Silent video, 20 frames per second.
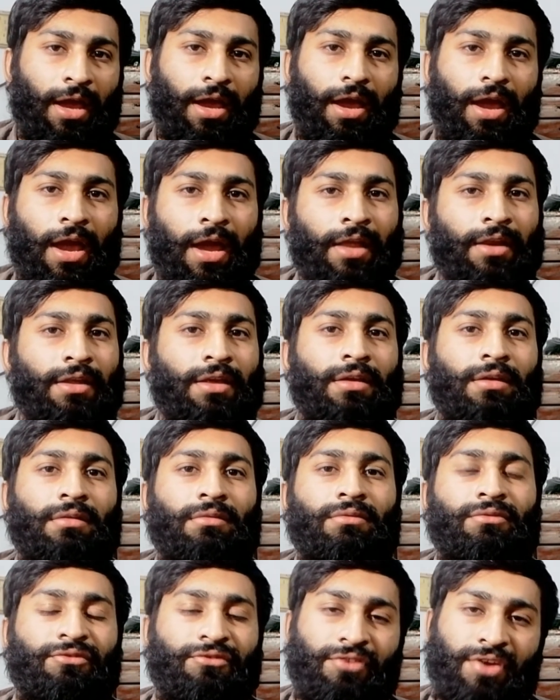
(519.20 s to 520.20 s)
any
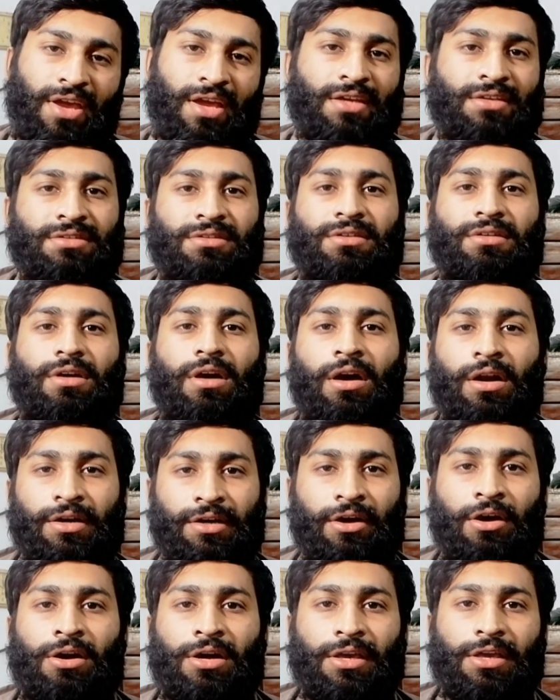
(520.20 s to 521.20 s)
waste
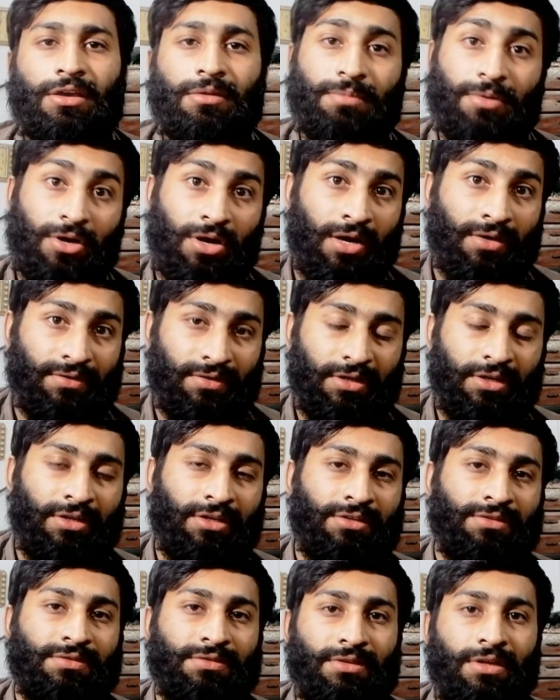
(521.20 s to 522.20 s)
talking, because it
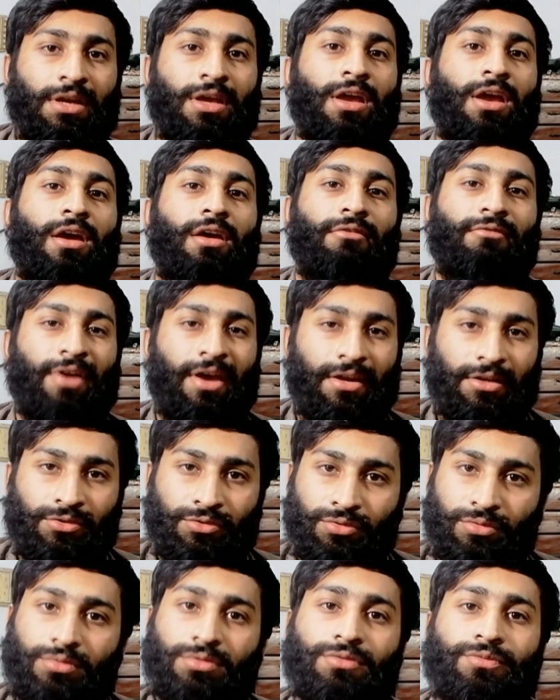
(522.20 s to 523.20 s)
is very
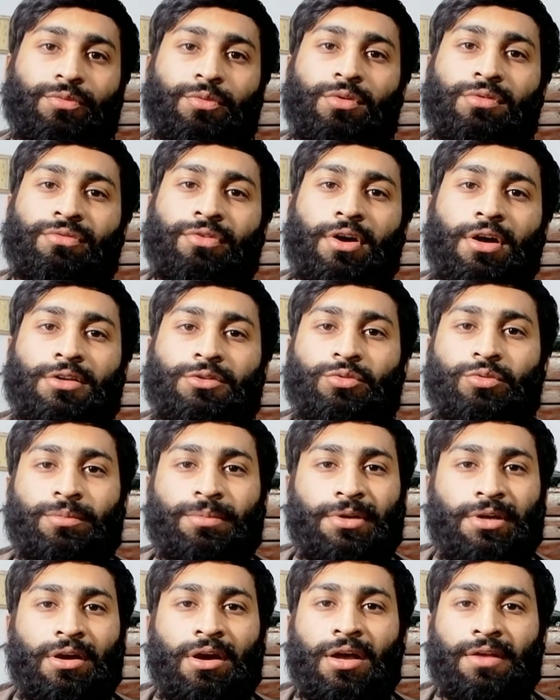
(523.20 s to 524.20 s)
useful for you,
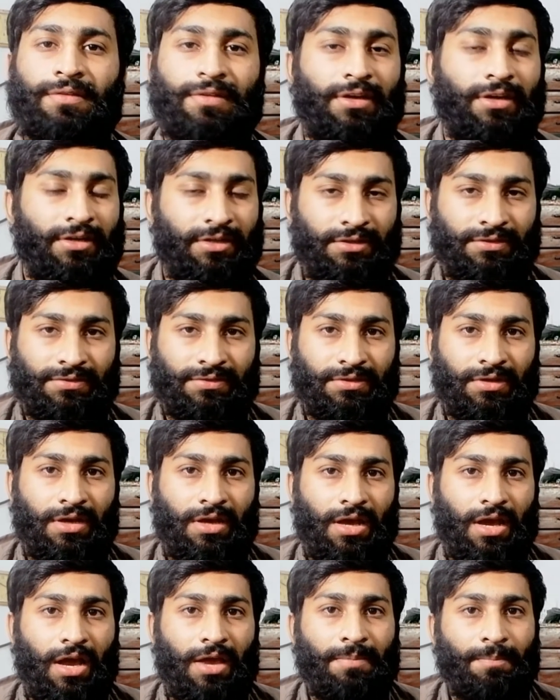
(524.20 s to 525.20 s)
because it is
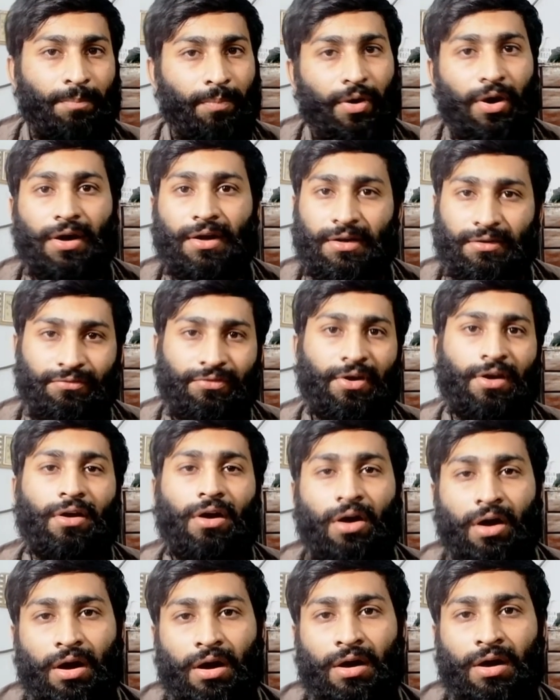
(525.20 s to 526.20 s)
important for
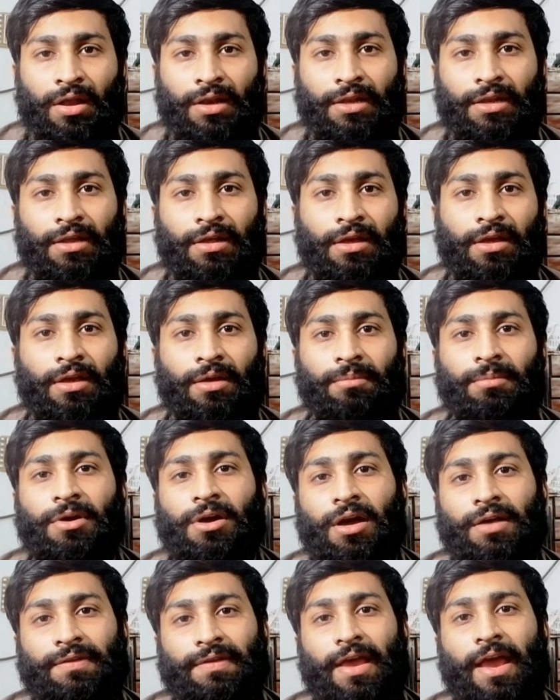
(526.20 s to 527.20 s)
all,
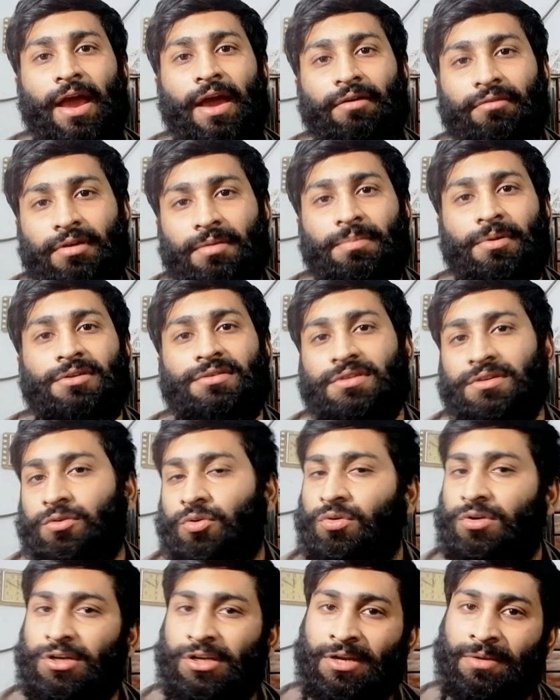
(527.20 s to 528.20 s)
because every person
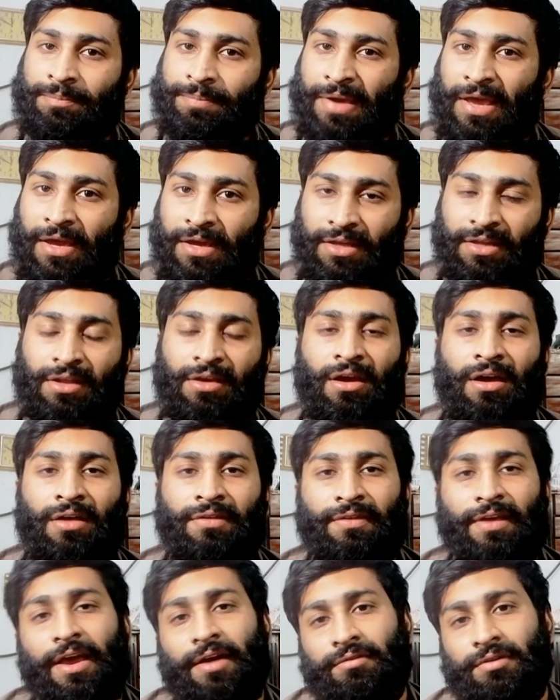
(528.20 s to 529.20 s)
contain pancreas,
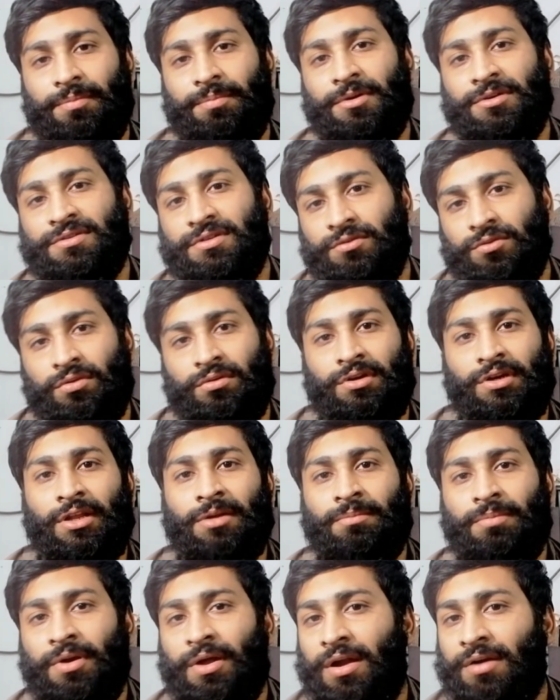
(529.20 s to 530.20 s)
every person contain
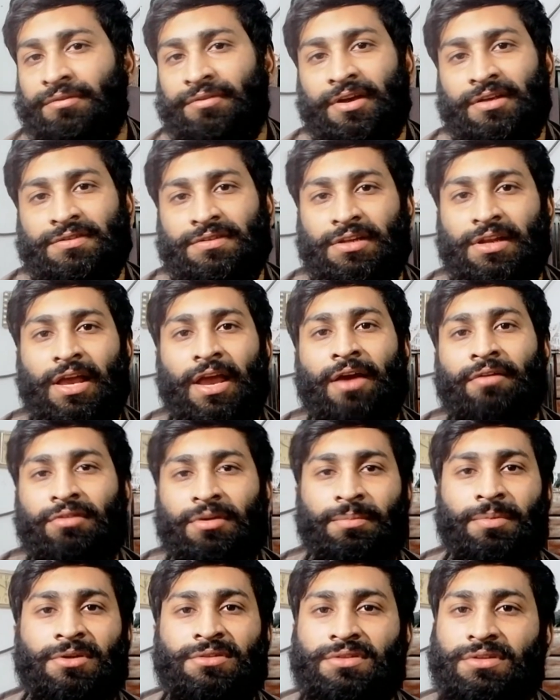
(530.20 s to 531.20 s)
blood vessel, every
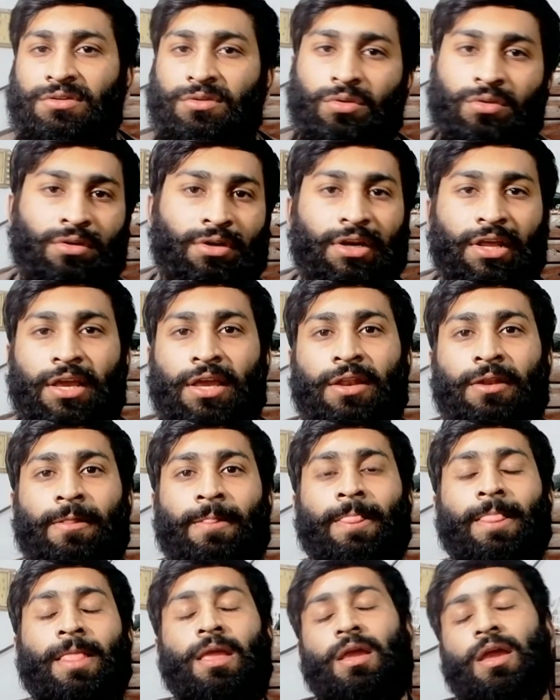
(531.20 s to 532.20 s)
person contain
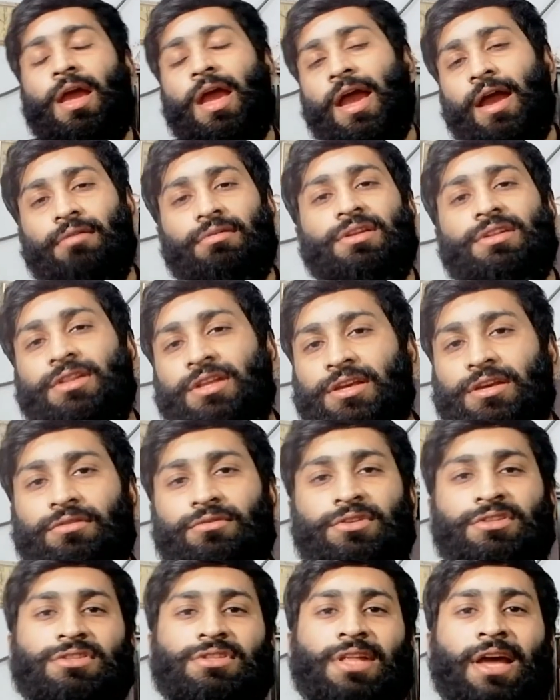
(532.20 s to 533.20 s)
everything
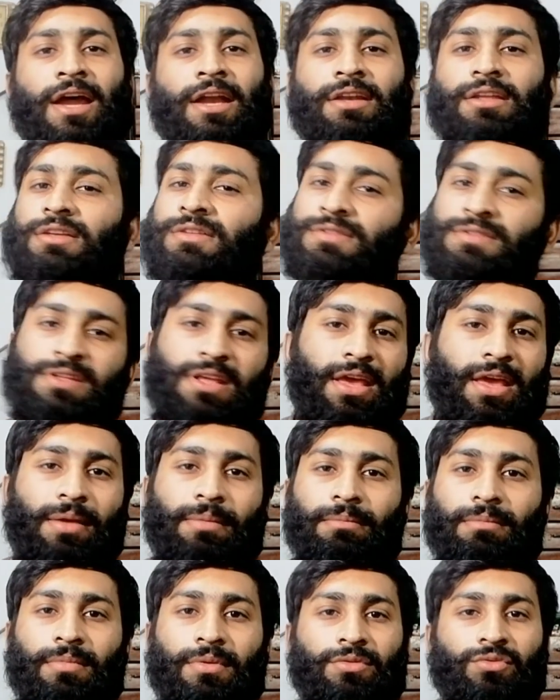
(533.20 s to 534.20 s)
which that is
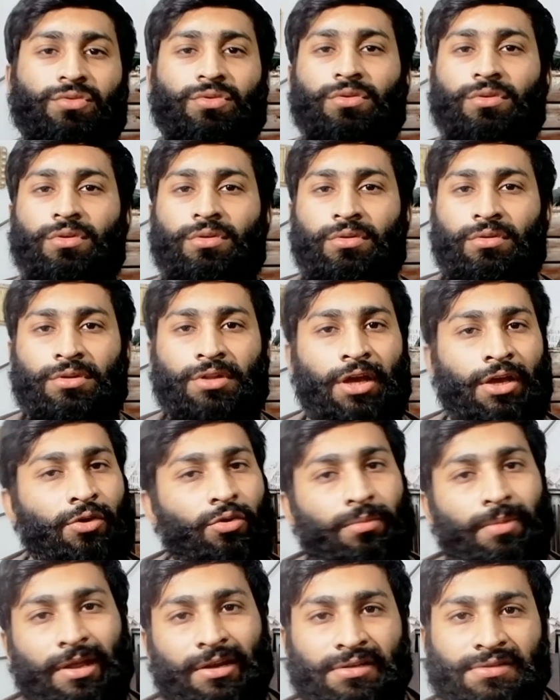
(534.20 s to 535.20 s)
same. So the
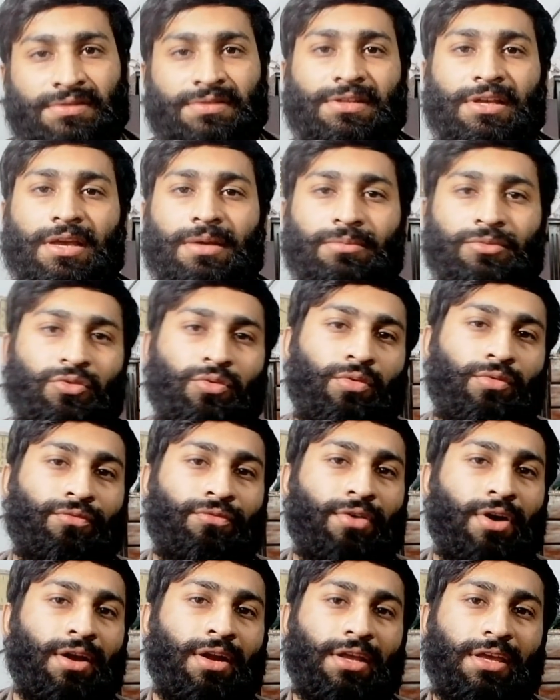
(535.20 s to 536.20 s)
human is same. So
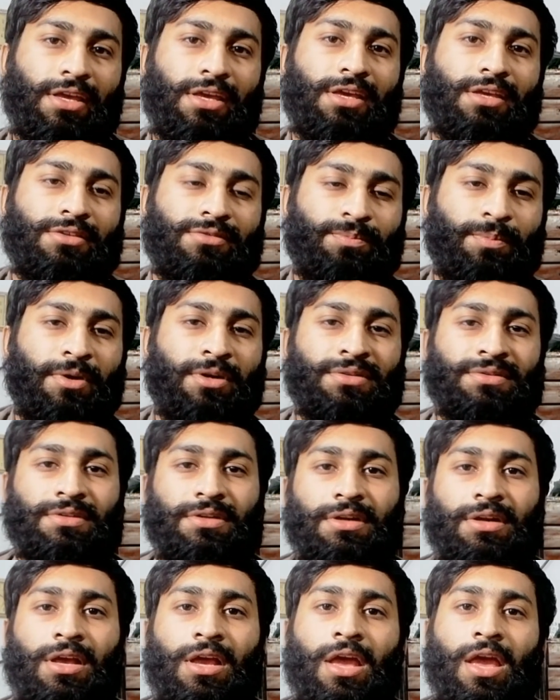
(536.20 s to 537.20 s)
for each person,
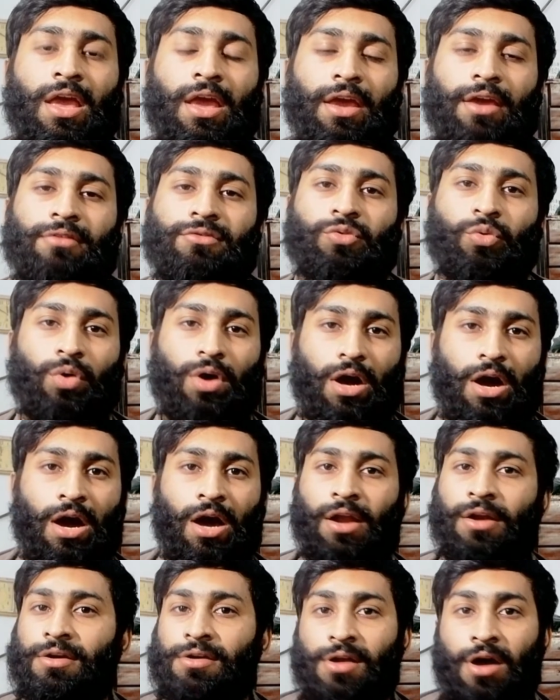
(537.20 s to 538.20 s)
if you
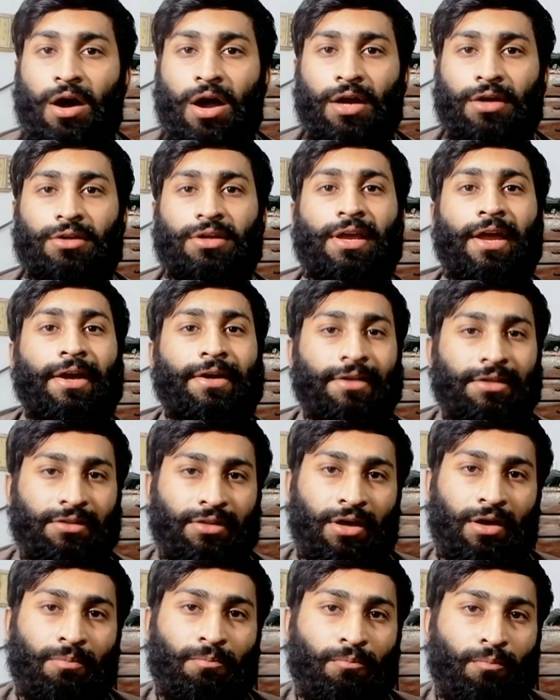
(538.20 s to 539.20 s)
are not getting
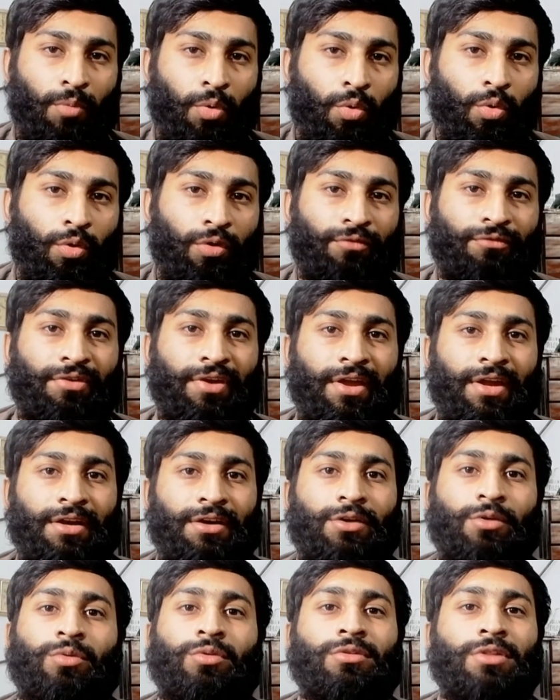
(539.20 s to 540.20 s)
the more weight
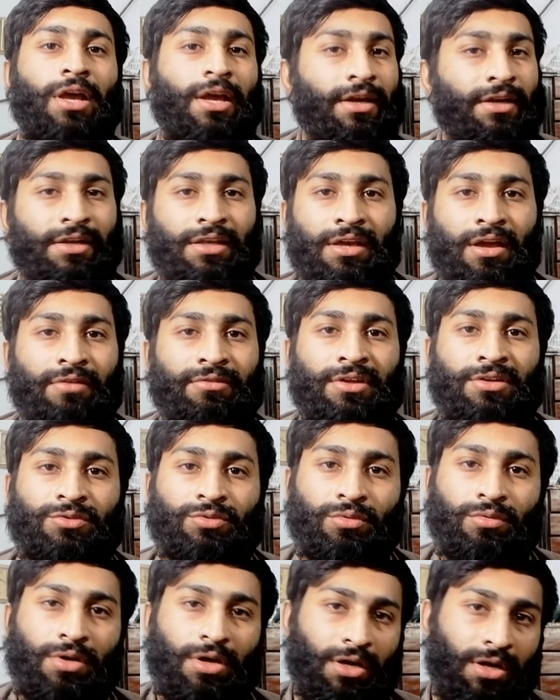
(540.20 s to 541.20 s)
due to the eating of the
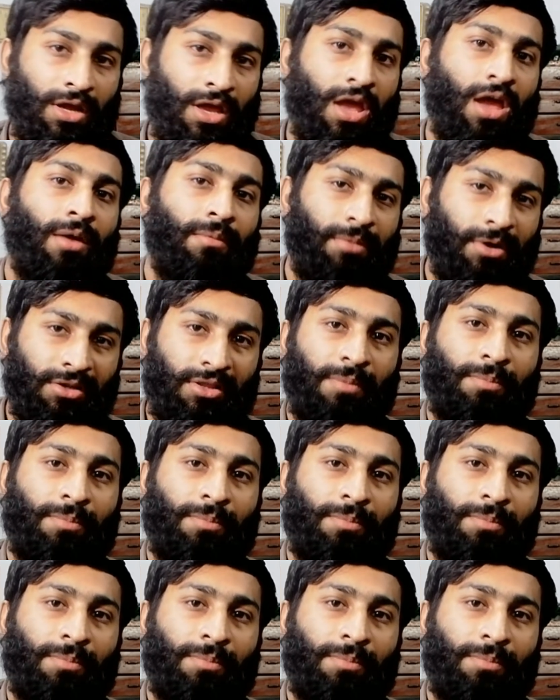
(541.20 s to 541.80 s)
sugar, but the